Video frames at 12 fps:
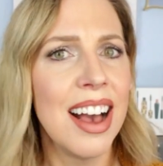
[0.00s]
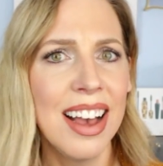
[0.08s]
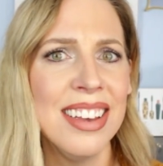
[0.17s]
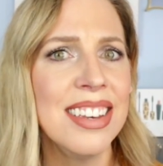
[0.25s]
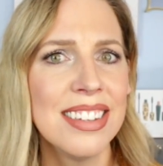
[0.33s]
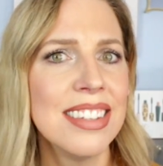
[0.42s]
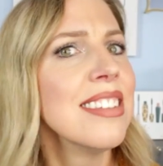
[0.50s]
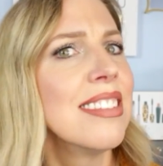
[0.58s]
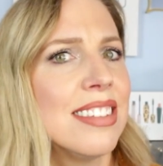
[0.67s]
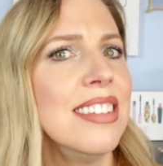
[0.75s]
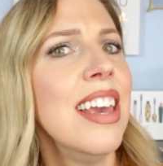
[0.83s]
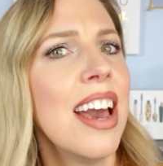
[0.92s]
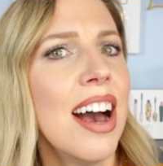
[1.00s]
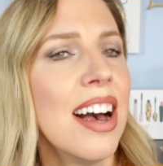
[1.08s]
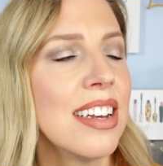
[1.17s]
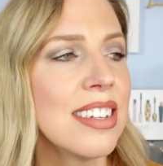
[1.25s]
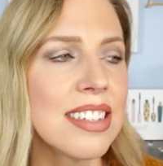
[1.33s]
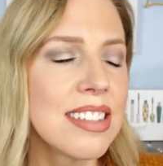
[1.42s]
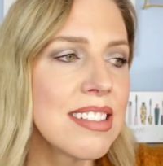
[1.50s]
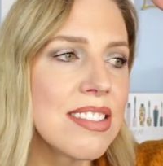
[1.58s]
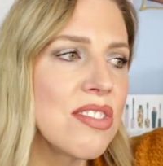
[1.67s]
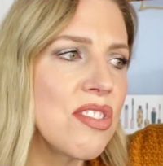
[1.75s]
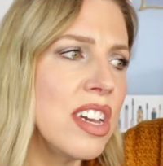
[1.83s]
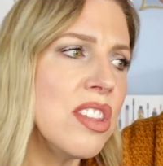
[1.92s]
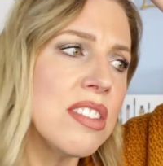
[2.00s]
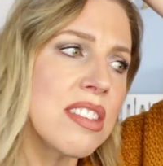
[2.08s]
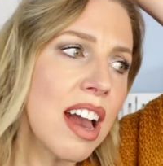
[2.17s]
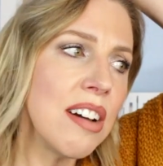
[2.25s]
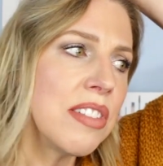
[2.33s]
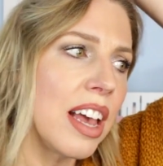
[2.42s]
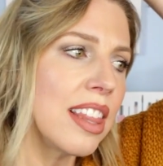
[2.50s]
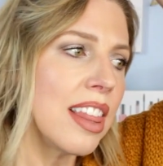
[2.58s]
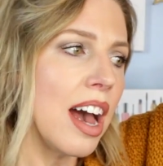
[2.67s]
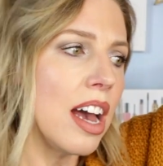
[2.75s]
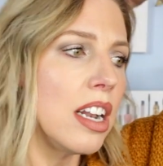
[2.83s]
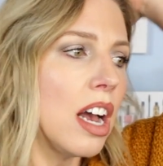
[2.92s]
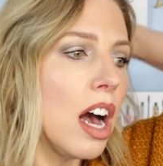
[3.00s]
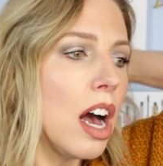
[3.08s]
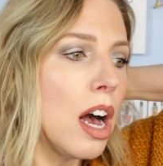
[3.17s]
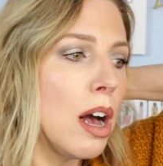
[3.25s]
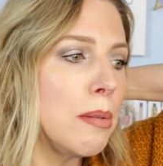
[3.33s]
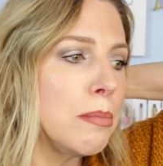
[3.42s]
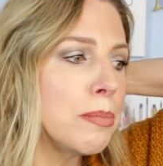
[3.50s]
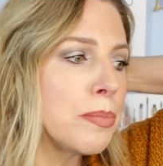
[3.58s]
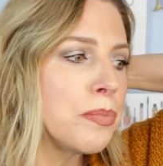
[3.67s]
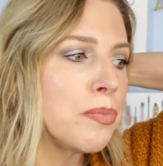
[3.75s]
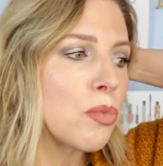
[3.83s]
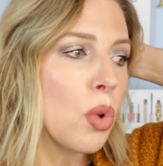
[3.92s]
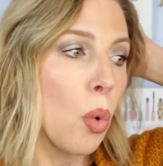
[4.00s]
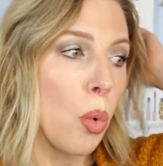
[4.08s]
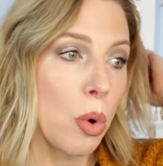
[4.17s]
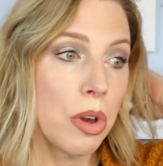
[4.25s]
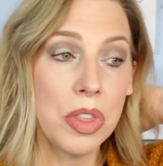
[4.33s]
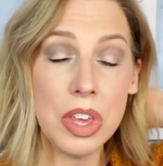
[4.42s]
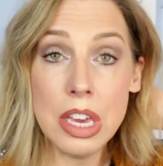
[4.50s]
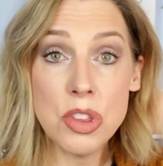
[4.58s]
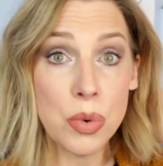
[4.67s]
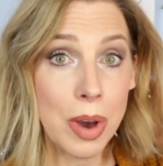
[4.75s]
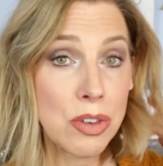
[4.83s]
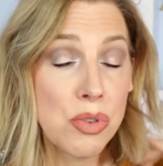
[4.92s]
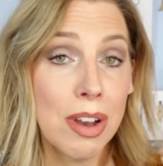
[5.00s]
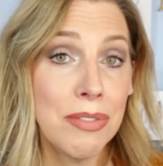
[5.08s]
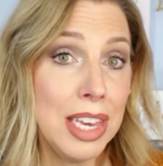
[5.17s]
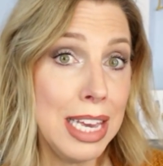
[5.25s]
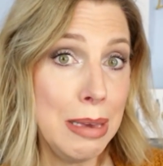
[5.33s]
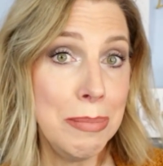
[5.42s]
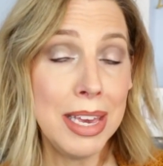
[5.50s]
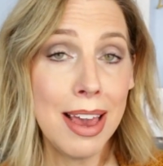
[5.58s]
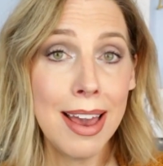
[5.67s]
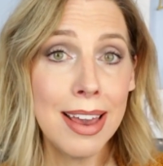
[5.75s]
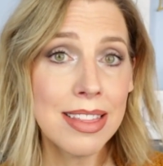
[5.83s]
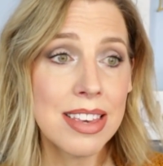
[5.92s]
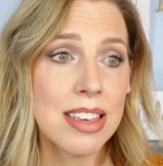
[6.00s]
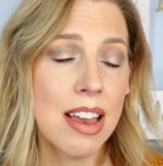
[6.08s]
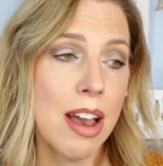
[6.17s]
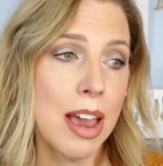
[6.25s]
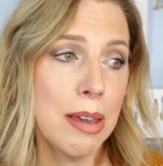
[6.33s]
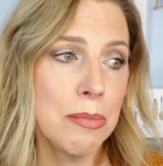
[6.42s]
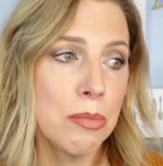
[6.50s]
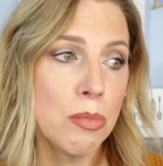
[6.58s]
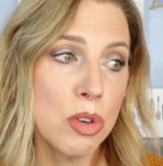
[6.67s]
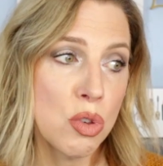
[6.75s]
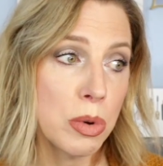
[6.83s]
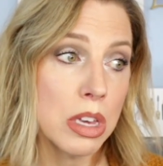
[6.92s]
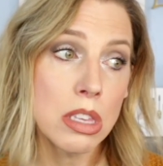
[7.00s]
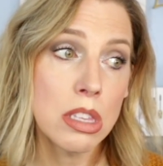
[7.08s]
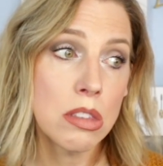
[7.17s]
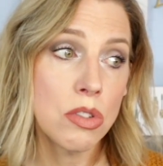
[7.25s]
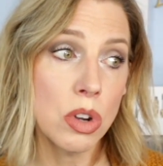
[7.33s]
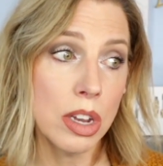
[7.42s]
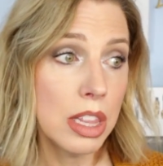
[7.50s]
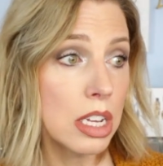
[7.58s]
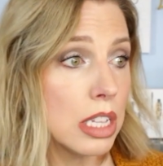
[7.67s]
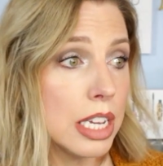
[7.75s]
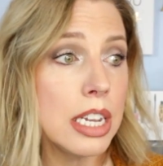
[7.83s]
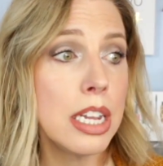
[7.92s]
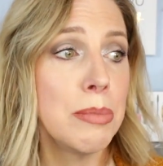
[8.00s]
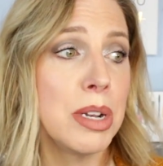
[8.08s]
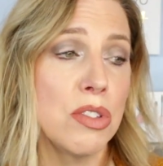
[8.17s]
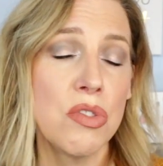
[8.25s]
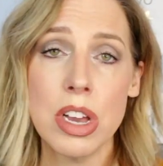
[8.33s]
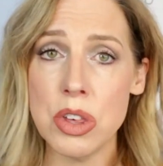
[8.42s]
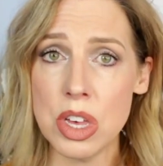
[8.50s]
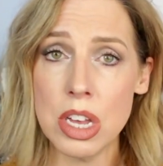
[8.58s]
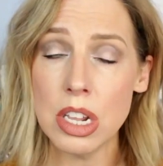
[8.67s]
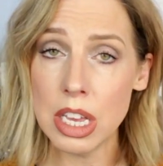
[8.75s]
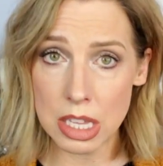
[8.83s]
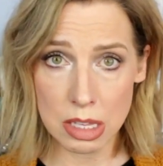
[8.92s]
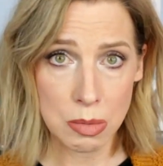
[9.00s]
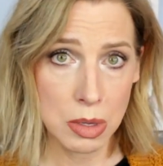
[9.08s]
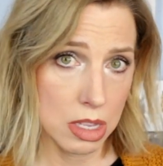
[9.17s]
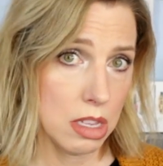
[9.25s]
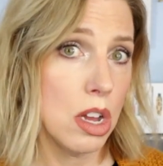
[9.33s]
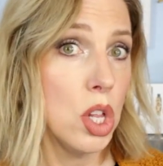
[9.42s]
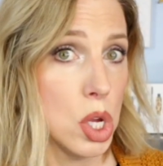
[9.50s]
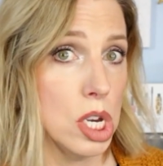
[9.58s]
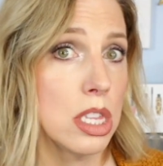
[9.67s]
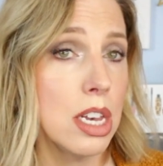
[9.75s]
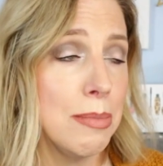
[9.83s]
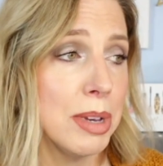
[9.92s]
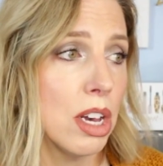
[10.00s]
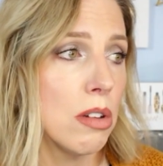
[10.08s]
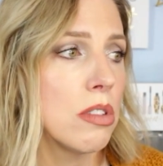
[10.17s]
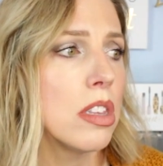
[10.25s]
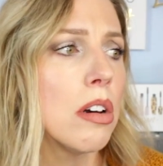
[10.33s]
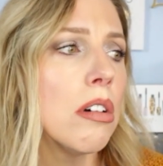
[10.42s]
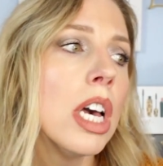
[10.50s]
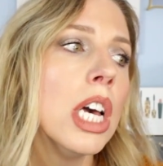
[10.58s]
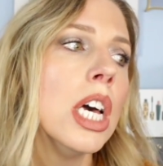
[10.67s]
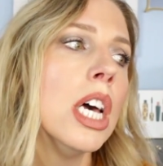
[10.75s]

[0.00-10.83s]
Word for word: I, yeah, strange stuff like that. Um, or the director of the EPA at the time, which was during the Clinton administration. Like this was a long time ago. So